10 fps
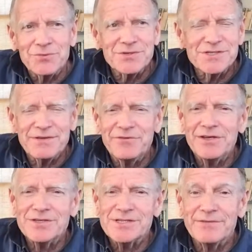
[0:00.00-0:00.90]

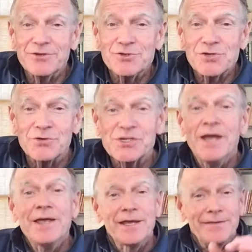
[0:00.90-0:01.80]
77 shows.
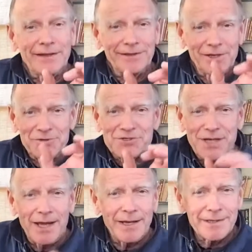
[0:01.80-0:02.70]
And that little
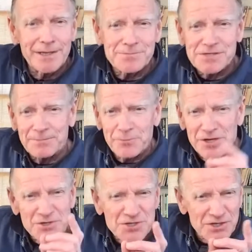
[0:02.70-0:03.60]
sign comes up and
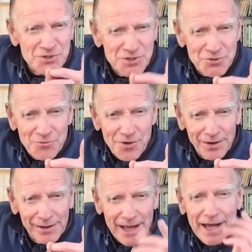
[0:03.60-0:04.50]
it says, "You are
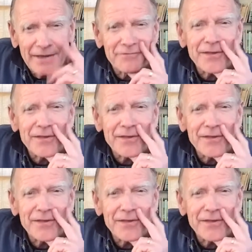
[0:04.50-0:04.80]
live."